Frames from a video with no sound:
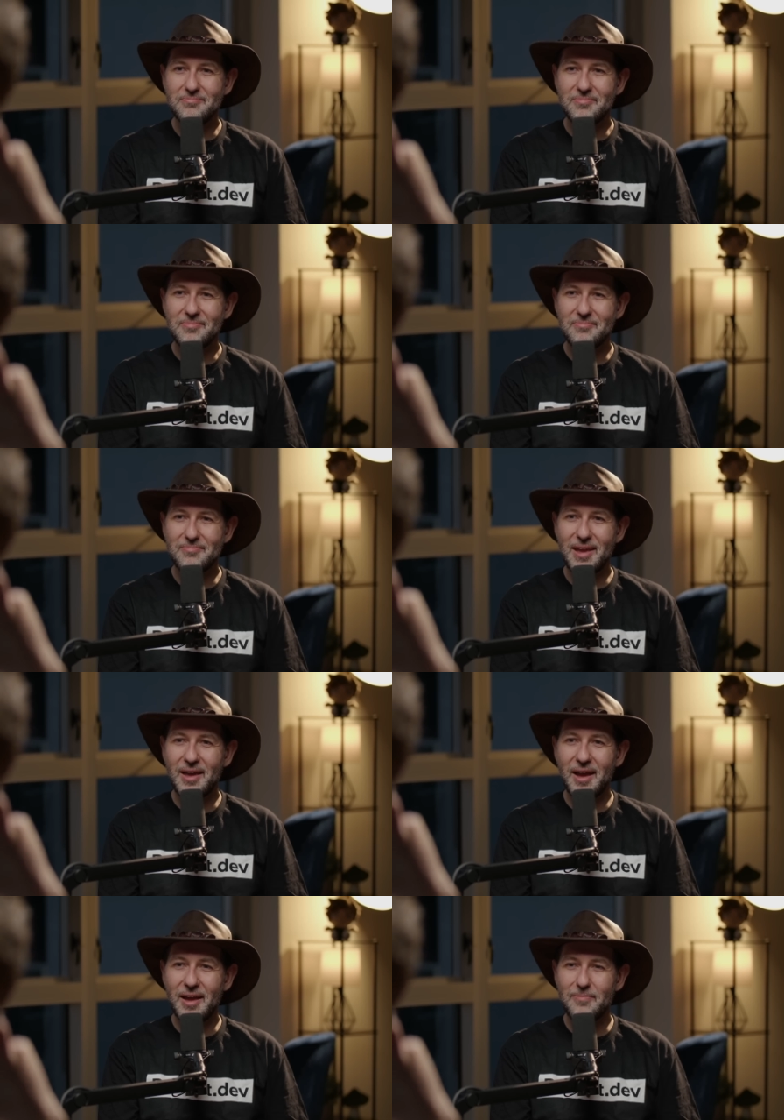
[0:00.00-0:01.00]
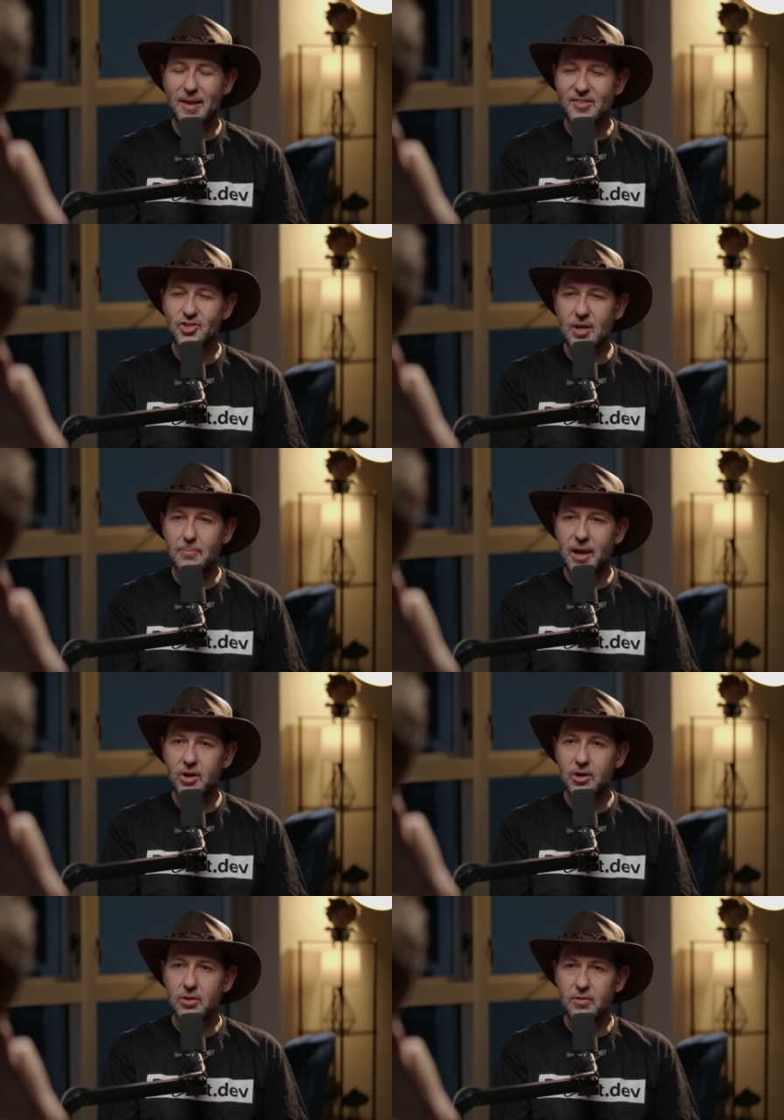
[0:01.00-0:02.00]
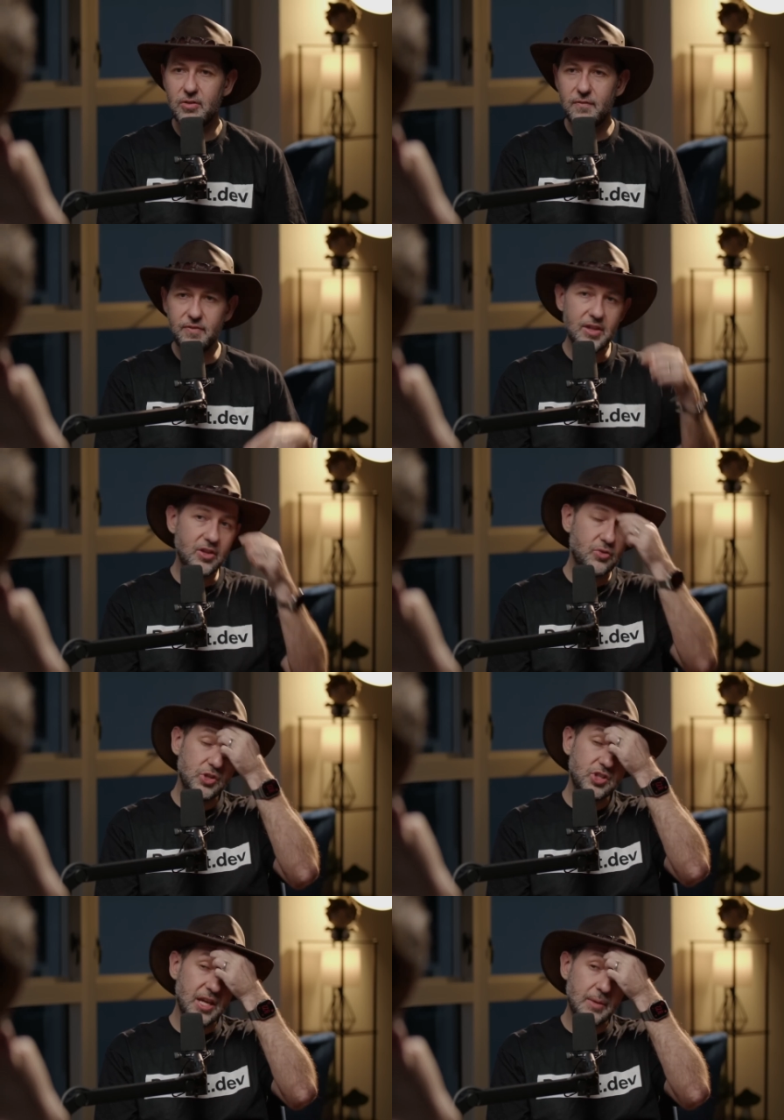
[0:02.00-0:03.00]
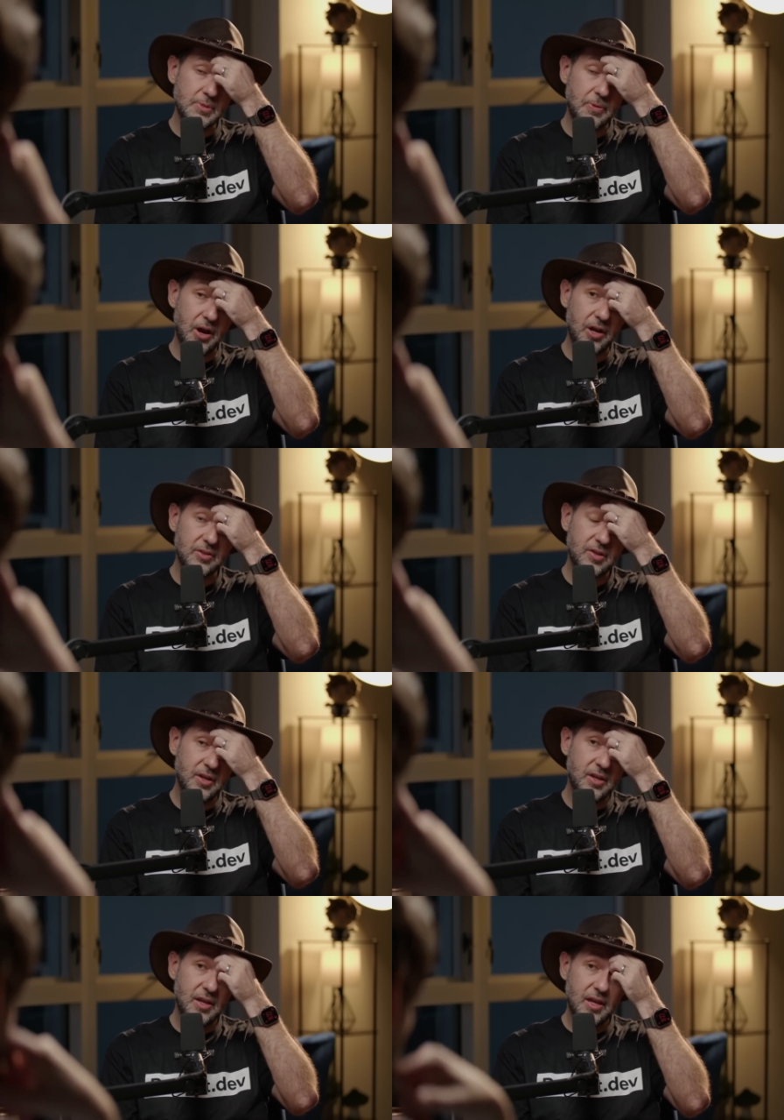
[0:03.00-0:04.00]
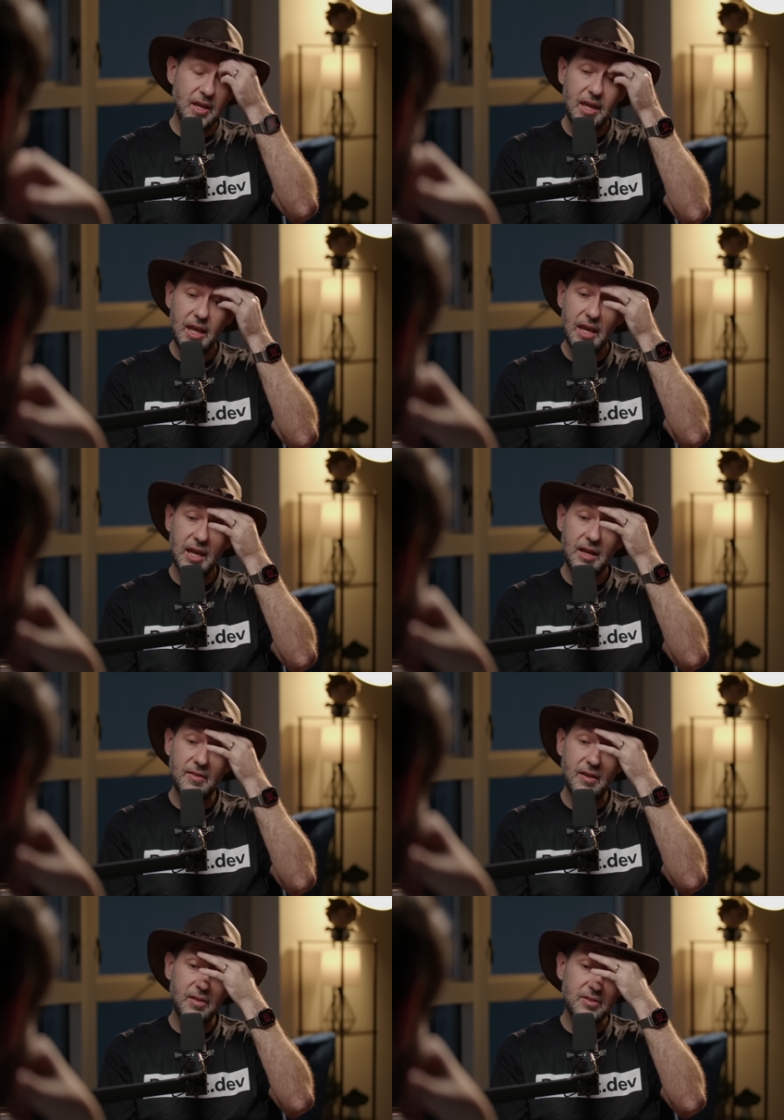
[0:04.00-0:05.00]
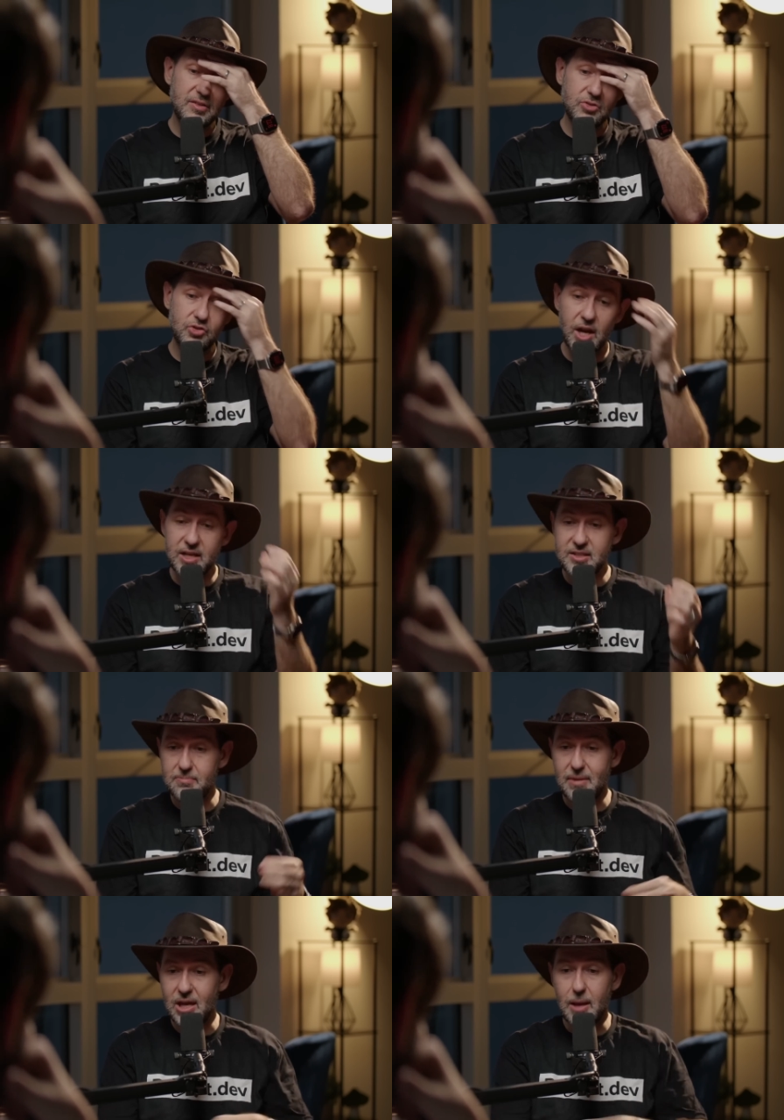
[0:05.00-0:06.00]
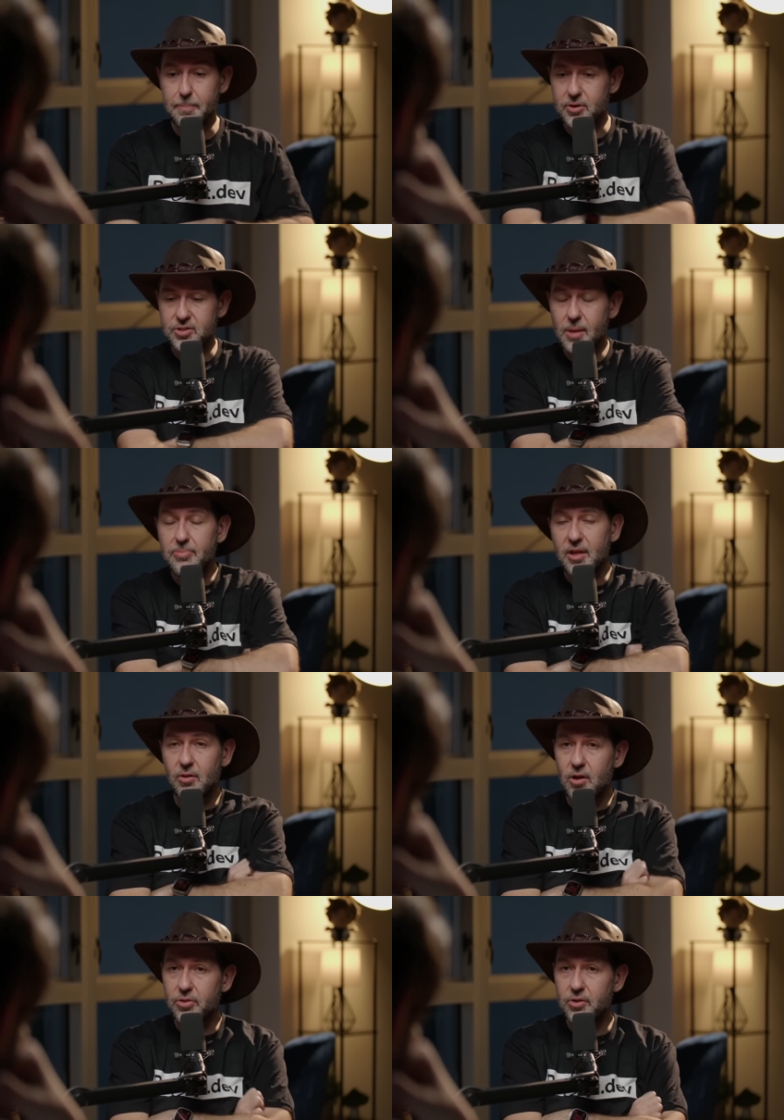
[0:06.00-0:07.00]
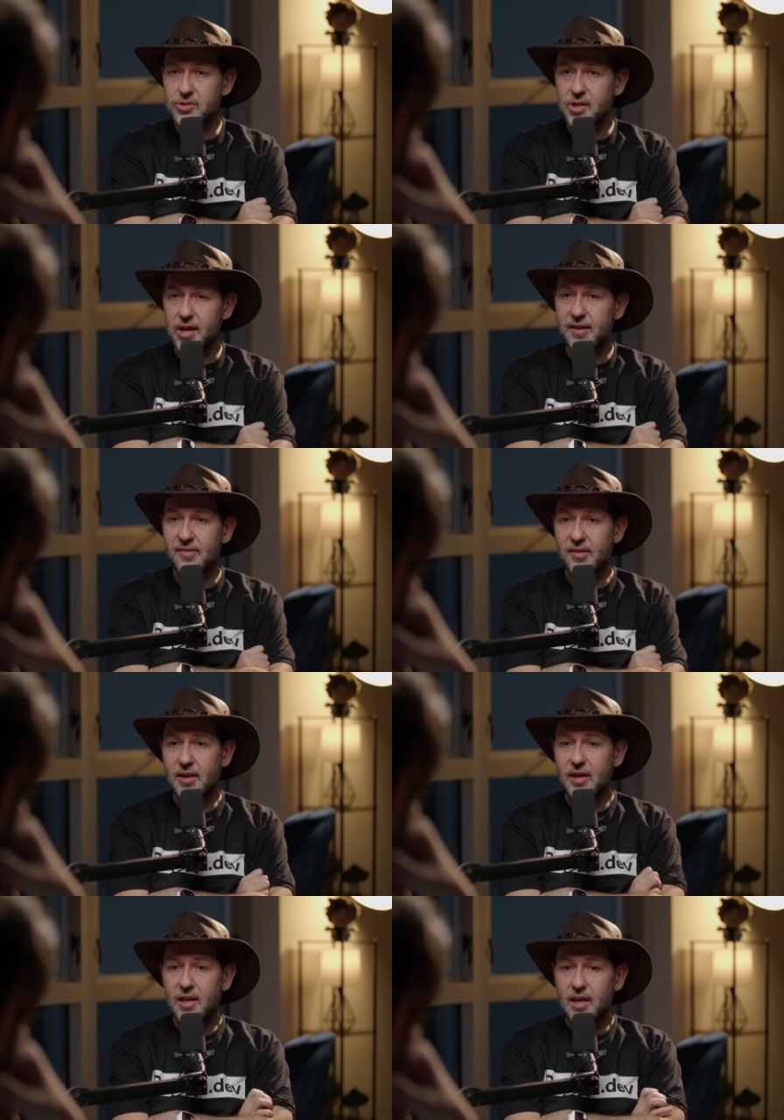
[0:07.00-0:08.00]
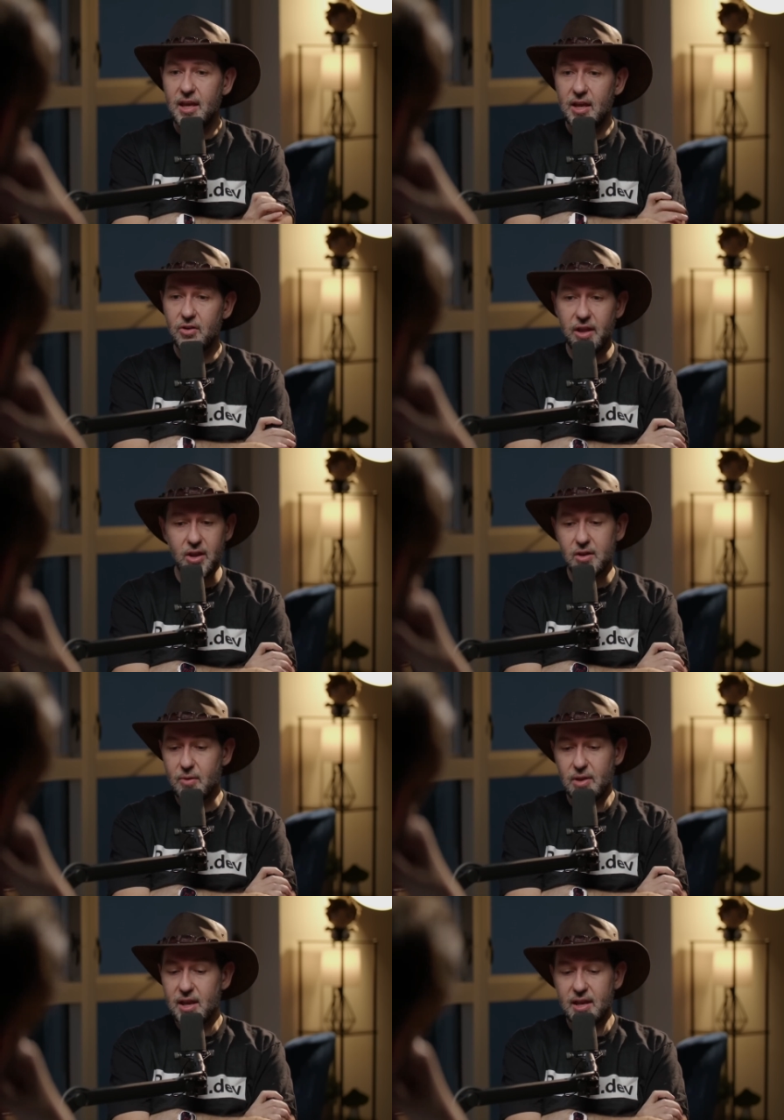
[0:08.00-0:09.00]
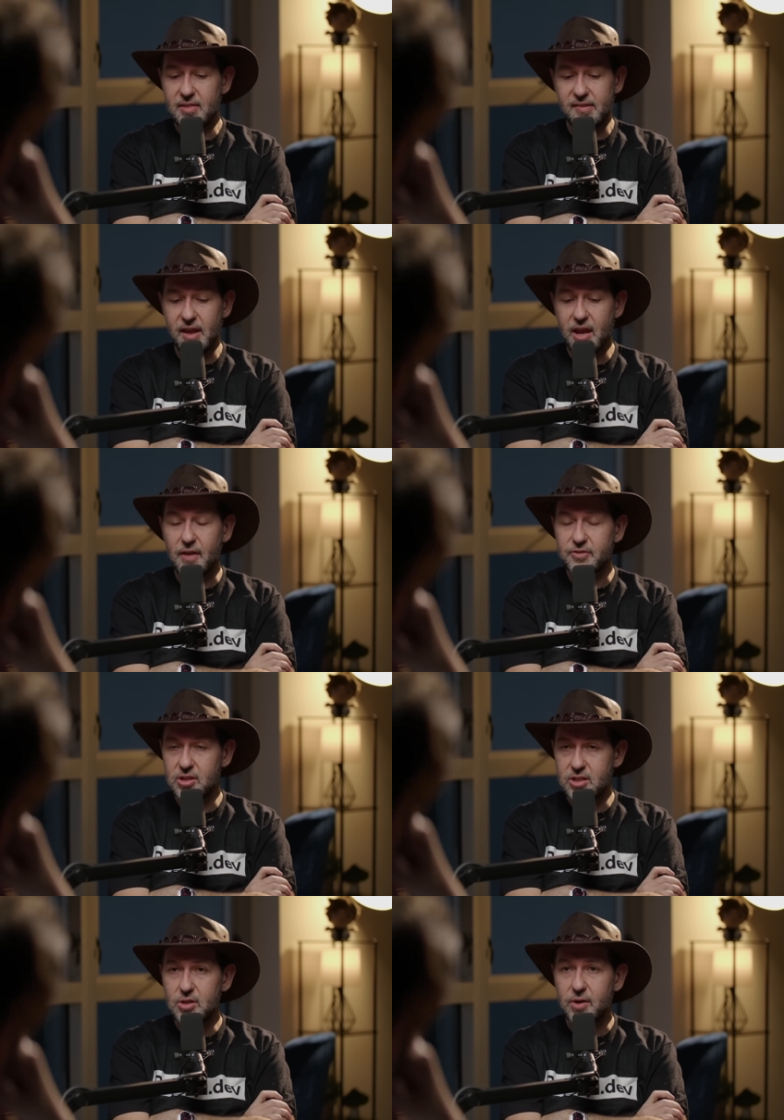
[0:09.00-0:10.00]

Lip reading: messaging a minor via the Twitch DMs product and trying to meet up or something along those lines. And they're like, okay, we got to get this guy off. So they do it.